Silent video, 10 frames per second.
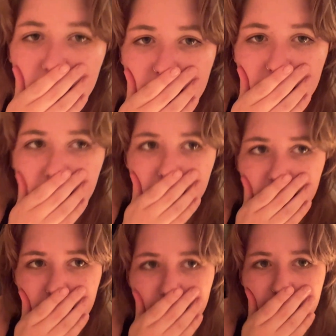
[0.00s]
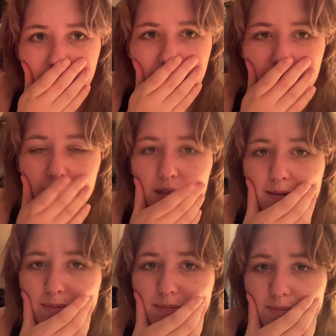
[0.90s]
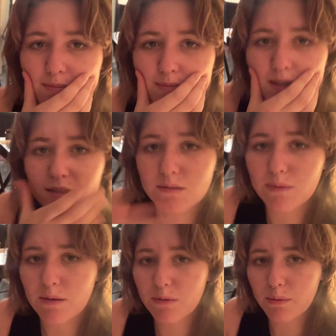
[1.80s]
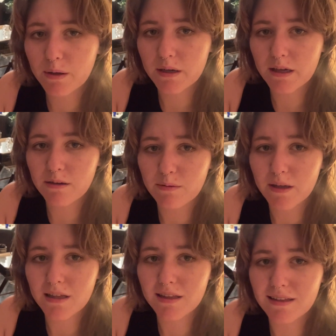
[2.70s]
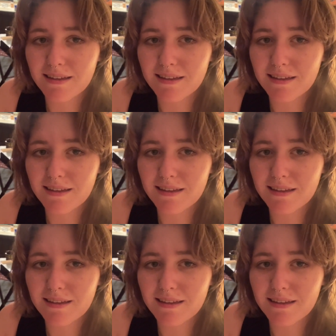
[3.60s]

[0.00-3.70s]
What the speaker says: So this is what we're working with.